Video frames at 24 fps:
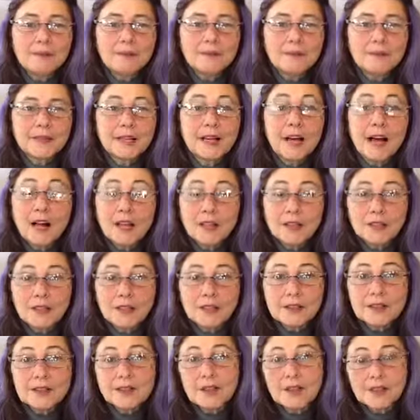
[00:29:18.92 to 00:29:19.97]
The color
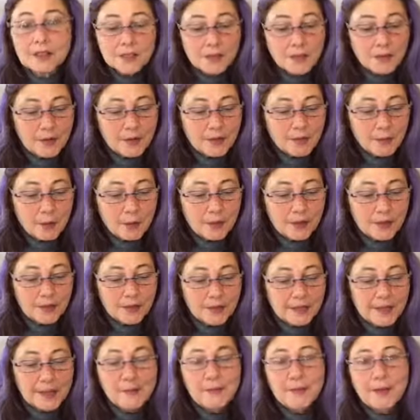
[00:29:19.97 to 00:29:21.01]
is also
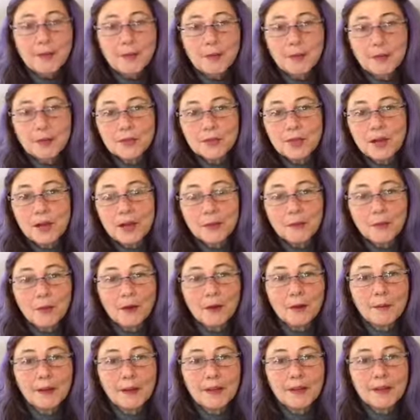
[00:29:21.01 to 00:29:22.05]
important, and maybe we'll talk
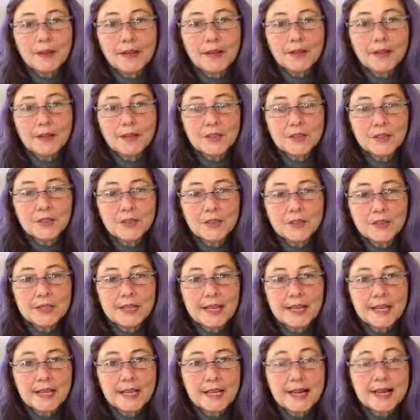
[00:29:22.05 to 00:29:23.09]
more about that on
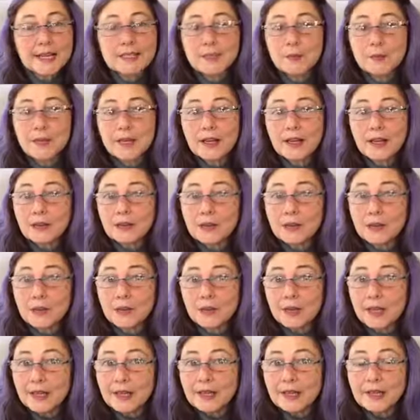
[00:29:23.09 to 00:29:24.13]
Tuesday. It has to be a color you
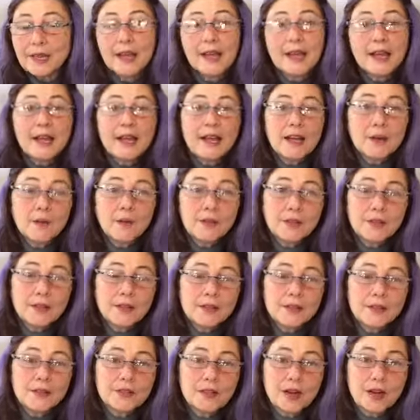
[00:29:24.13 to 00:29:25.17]
like and one that
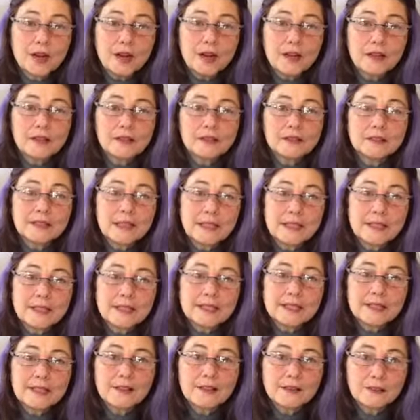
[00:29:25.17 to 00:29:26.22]
your dog
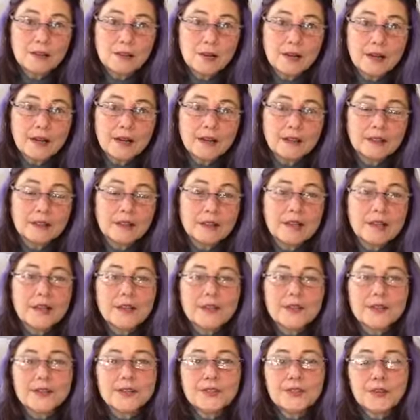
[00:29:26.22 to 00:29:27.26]
likes as well.
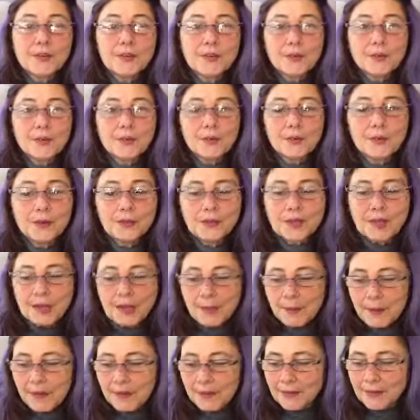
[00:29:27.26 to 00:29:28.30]
So we'll talk
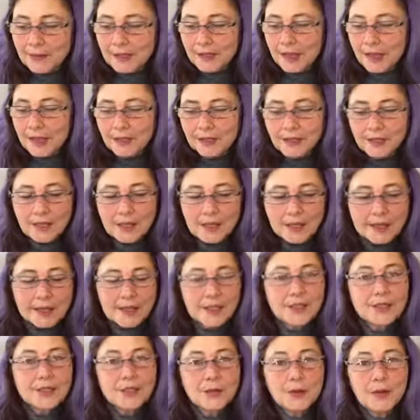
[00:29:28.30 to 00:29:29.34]
about the color
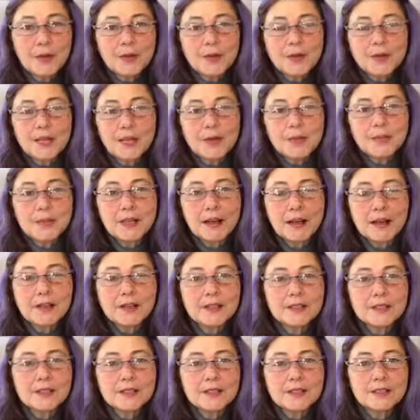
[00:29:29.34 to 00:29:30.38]
and 2 other types of
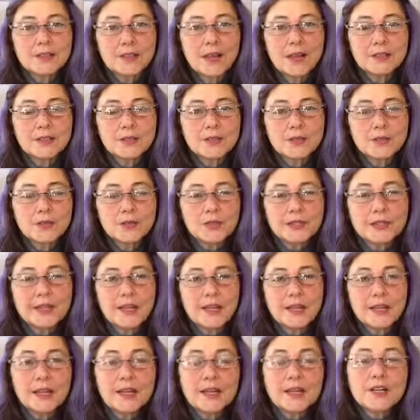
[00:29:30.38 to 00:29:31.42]
harnesses on
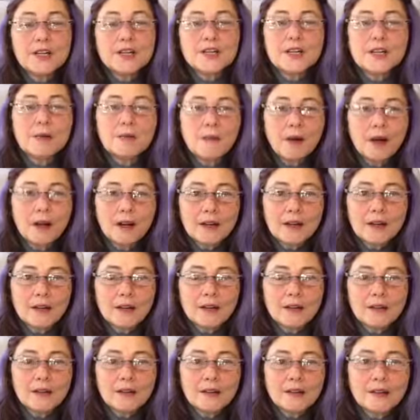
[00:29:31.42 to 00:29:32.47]
Tuesday.
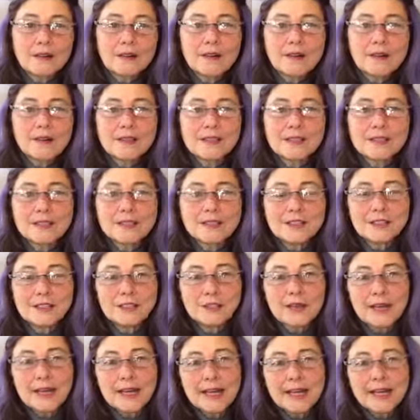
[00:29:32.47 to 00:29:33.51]
Tomorrow, we will see you
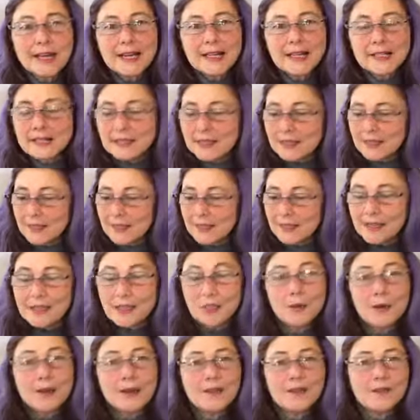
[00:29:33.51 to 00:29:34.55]
at
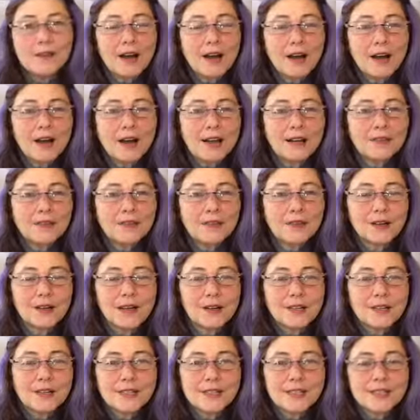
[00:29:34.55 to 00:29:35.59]
9:25 for
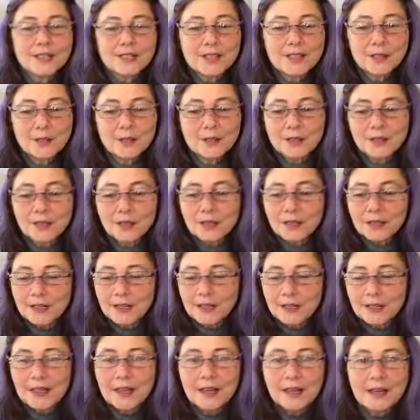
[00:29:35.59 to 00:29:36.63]
Conversations with a
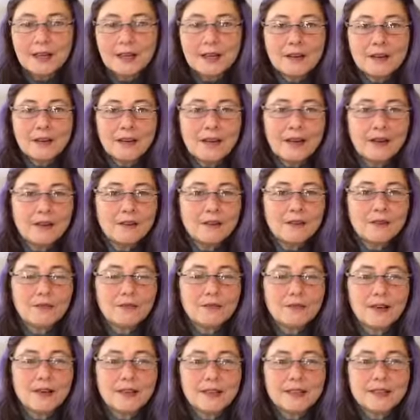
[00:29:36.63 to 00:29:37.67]
Corgi. We have a
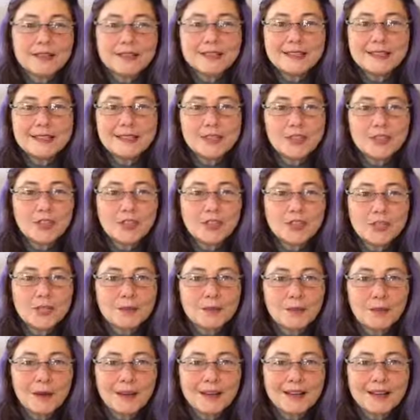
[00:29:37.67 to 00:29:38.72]
fun Easter
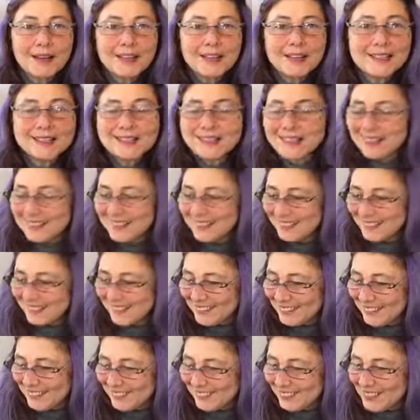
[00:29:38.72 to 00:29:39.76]
surprise.
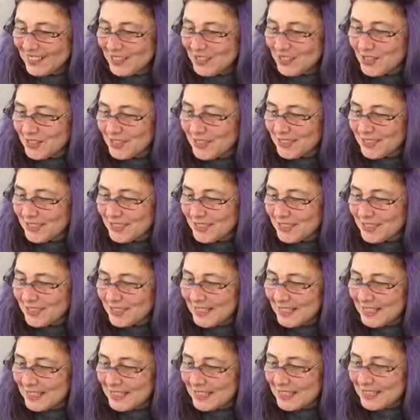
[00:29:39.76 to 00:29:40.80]
Right, Tristan?
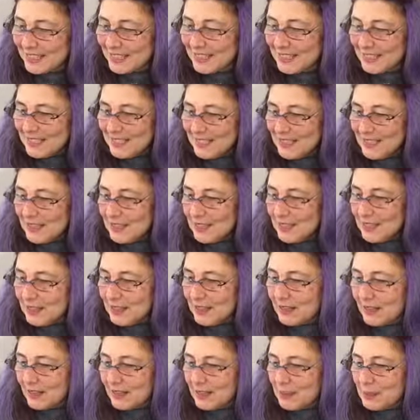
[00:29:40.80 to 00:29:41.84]
He says, "It's
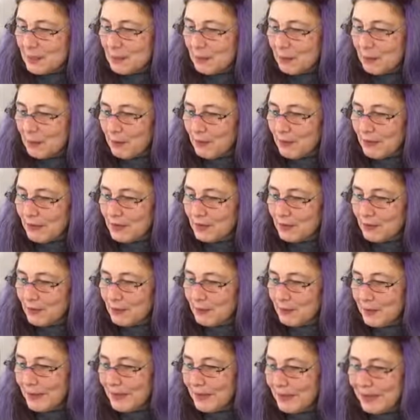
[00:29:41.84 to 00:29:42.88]
not a surprise for
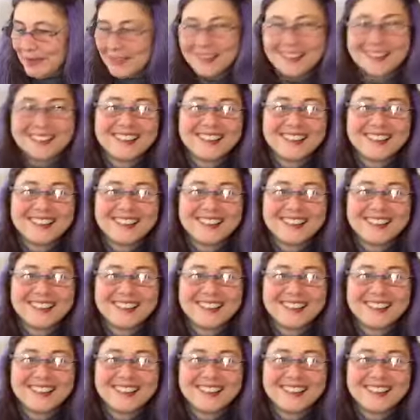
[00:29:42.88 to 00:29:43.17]
me."